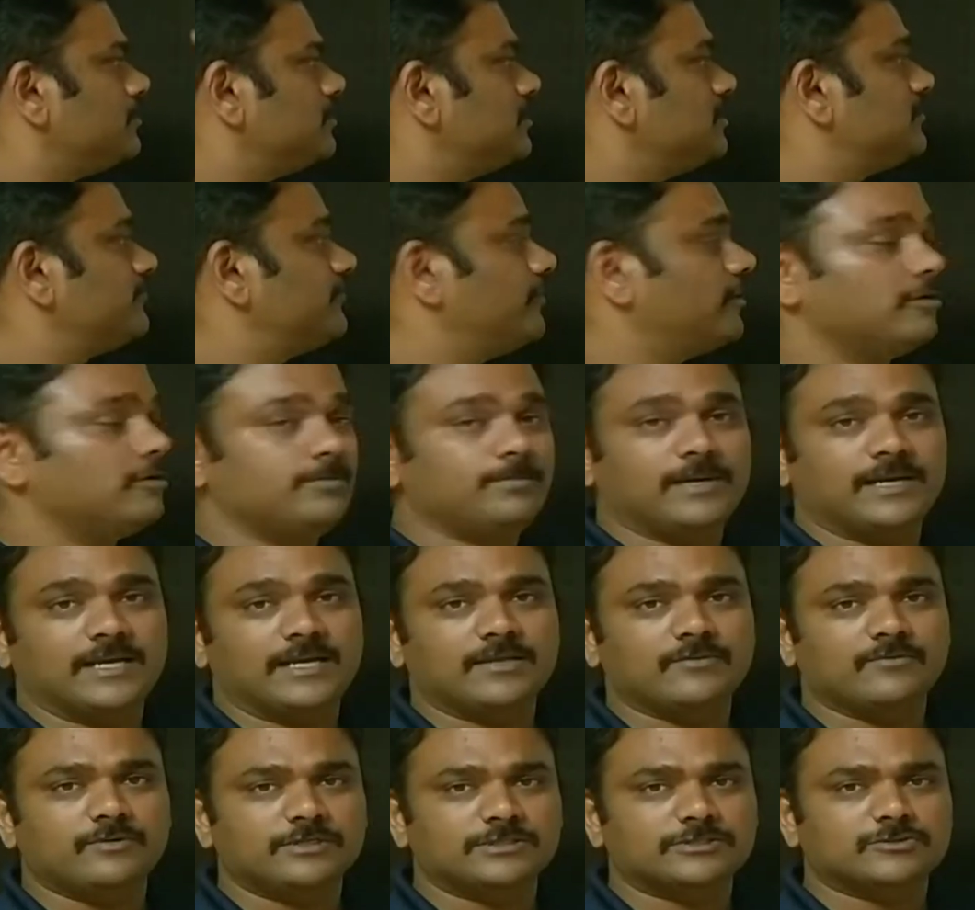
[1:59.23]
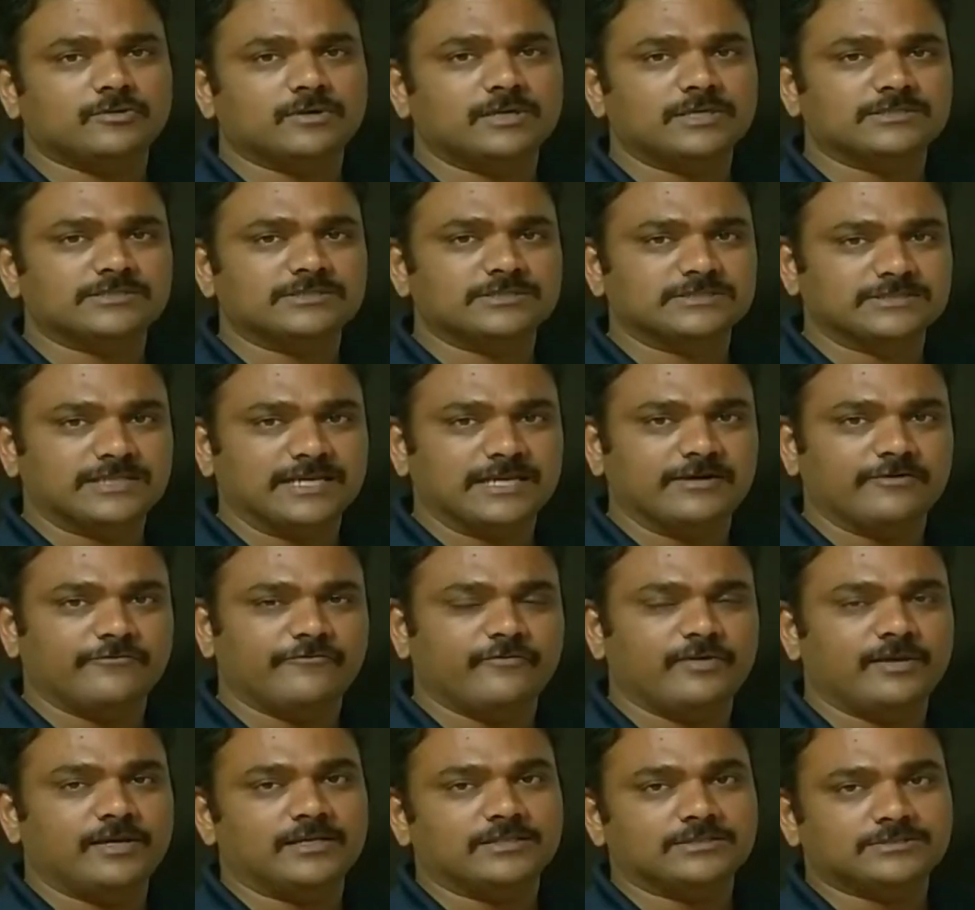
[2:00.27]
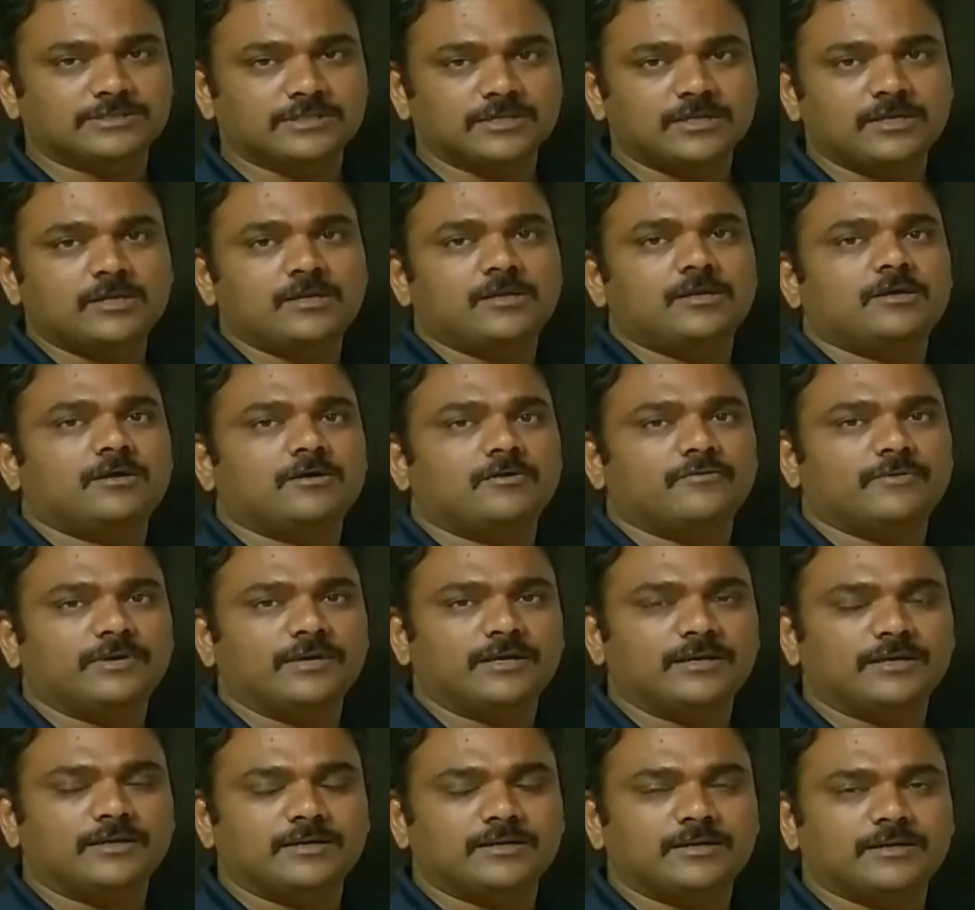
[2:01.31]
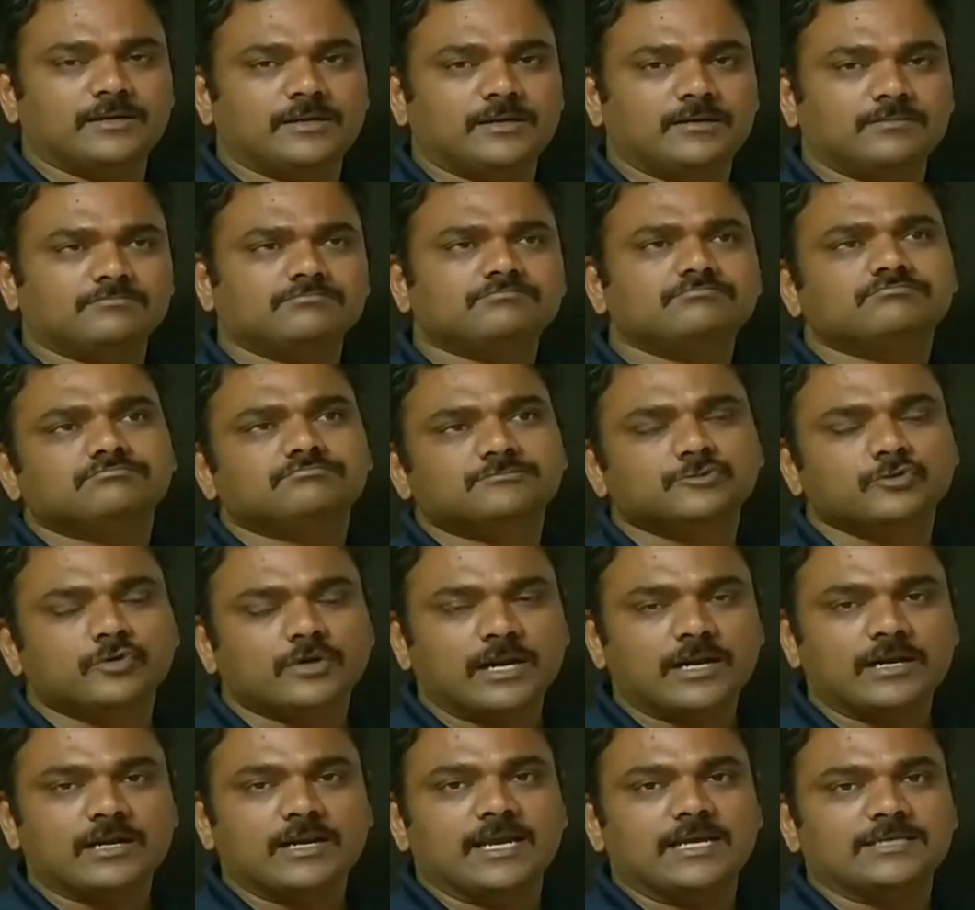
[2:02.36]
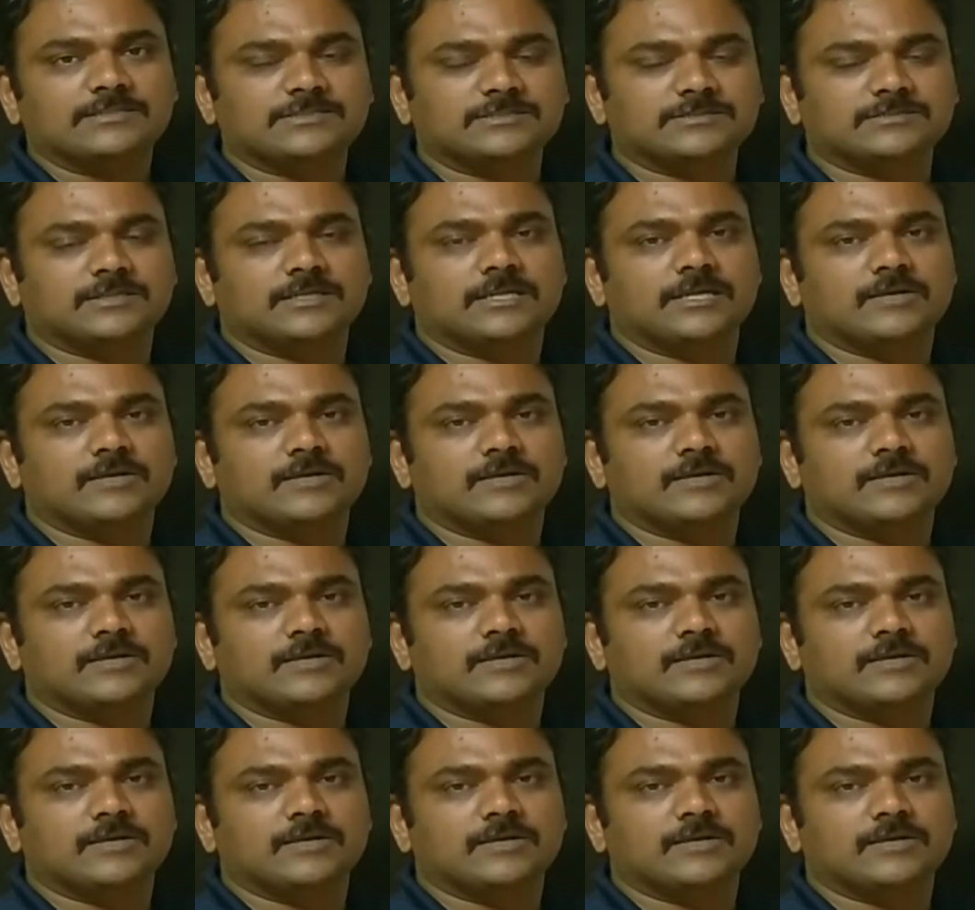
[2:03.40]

It is followed by what is called as design phase, where you are analyzing